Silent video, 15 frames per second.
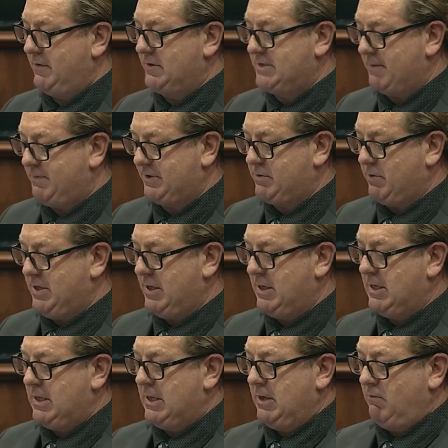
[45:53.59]
The subsequent
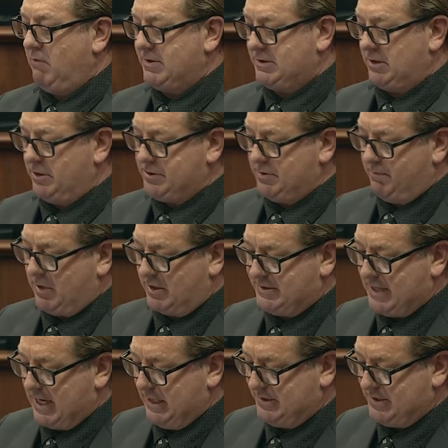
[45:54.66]
resolution by
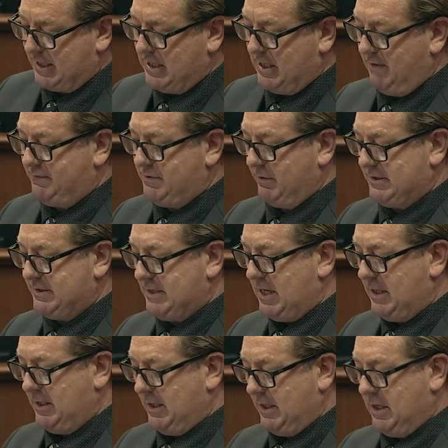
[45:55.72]
State Executive to
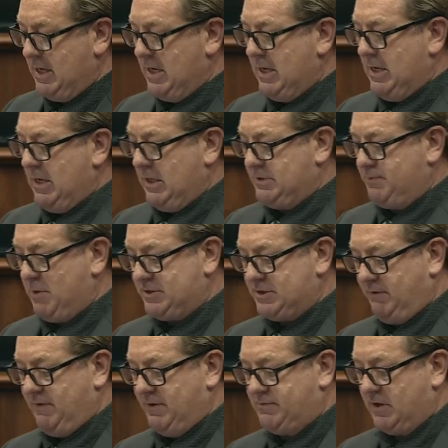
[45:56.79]
extend the
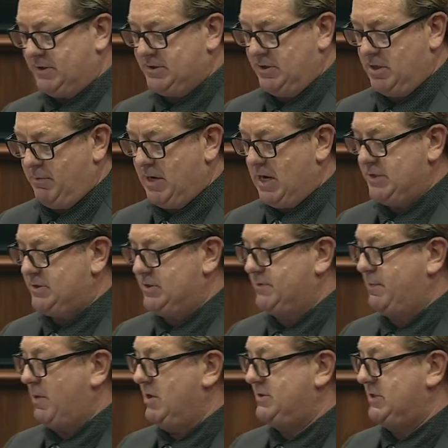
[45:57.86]
expression of interest and nominations
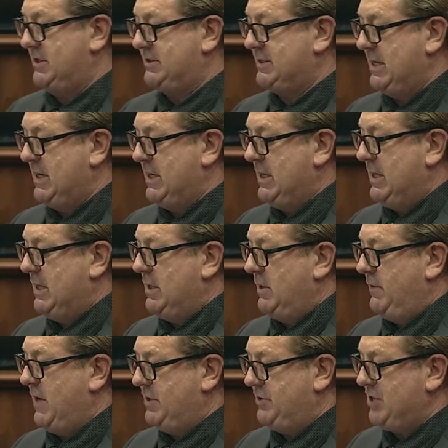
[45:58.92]
process
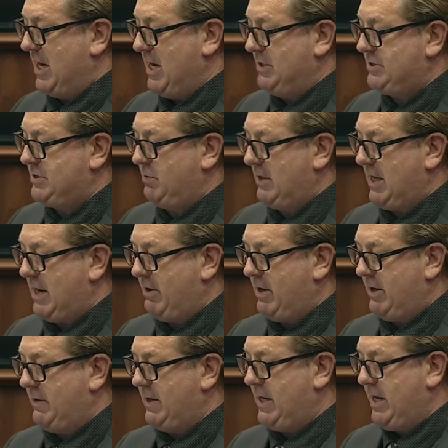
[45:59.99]
then changed to allow
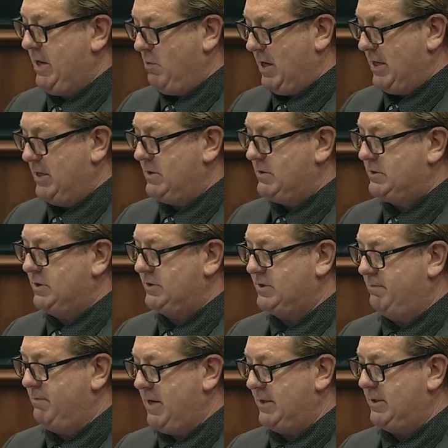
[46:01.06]
anyone to
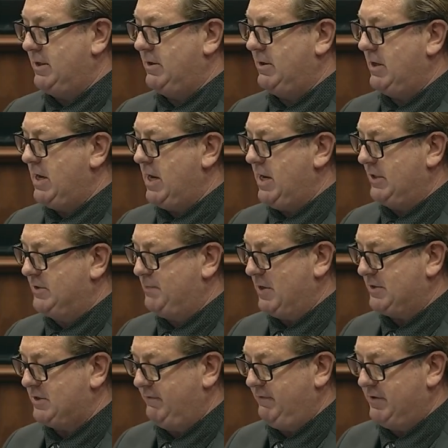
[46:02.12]
submit an
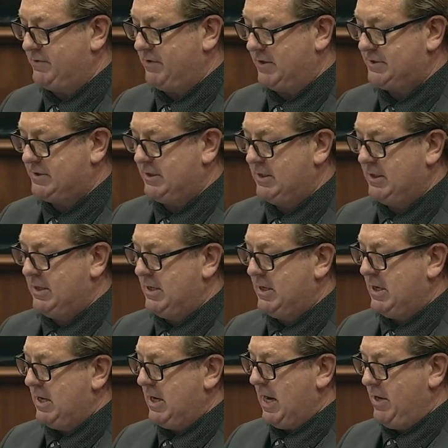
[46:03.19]
expression of interest
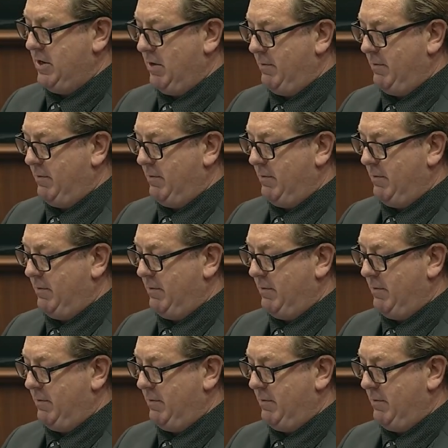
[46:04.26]
and